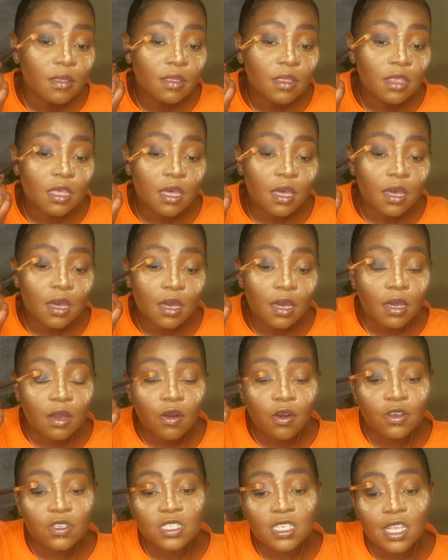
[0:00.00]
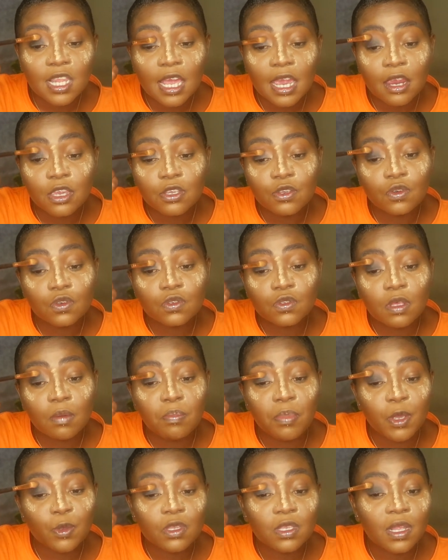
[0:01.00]
the concealer I used, the
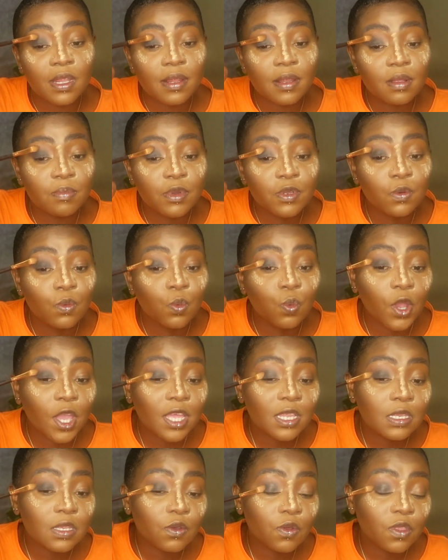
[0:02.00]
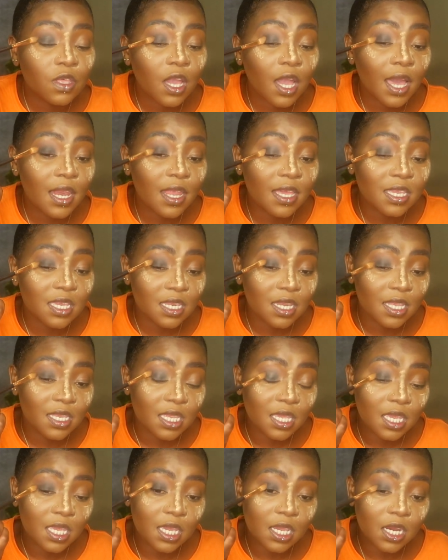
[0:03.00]
base was a little bit wet, so the color can
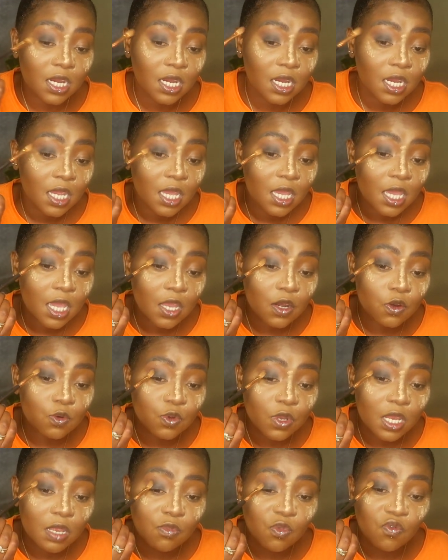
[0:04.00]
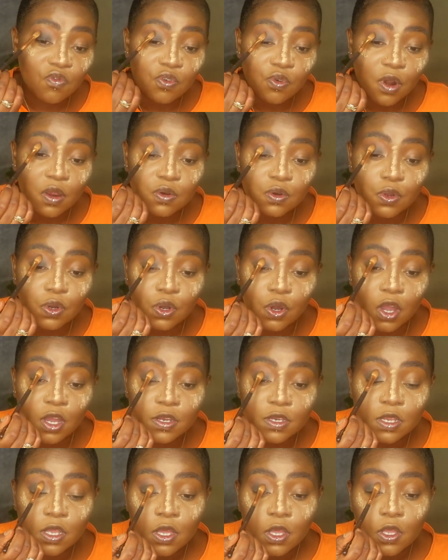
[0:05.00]
adhere and not really move around a
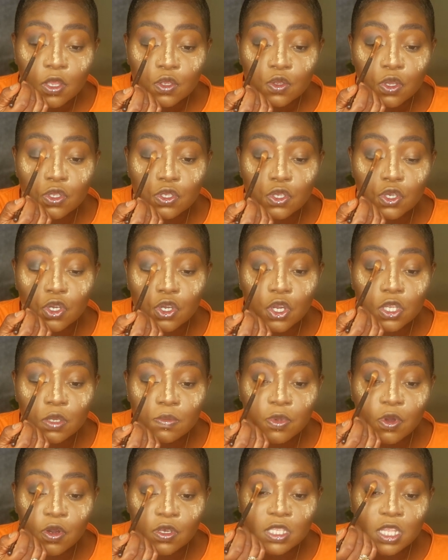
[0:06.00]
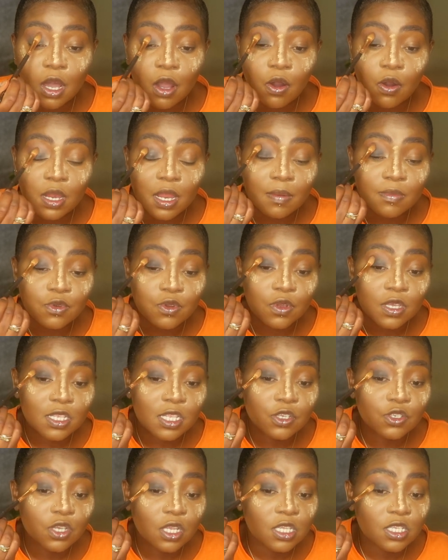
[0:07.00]
lot. So it's good, because now all I'm doing is
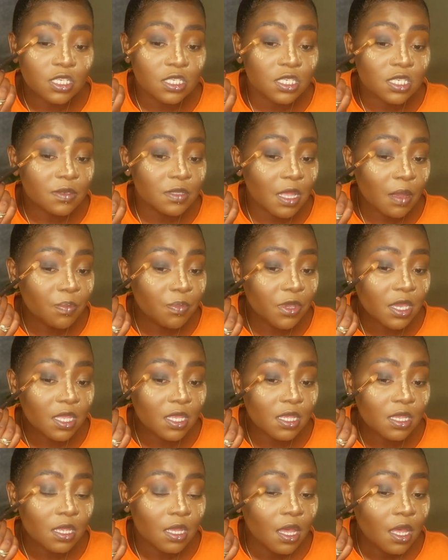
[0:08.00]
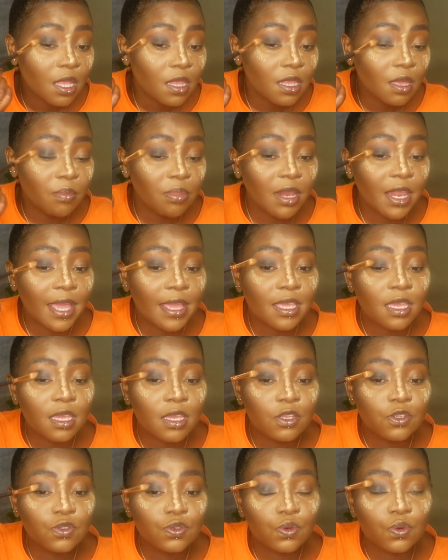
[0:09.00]
literally just stamping it, the black
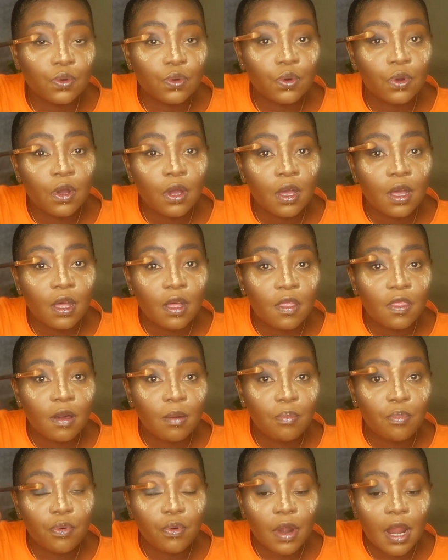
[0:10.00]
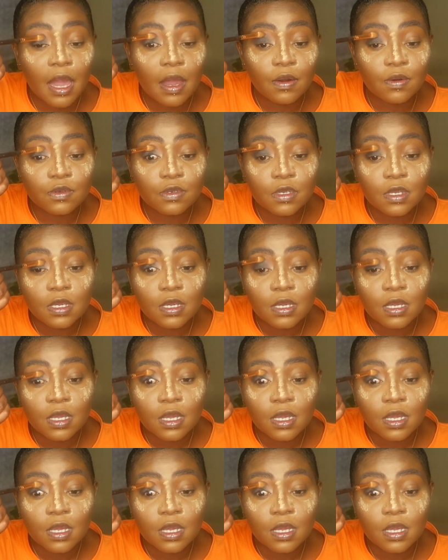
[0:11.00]
into the brown,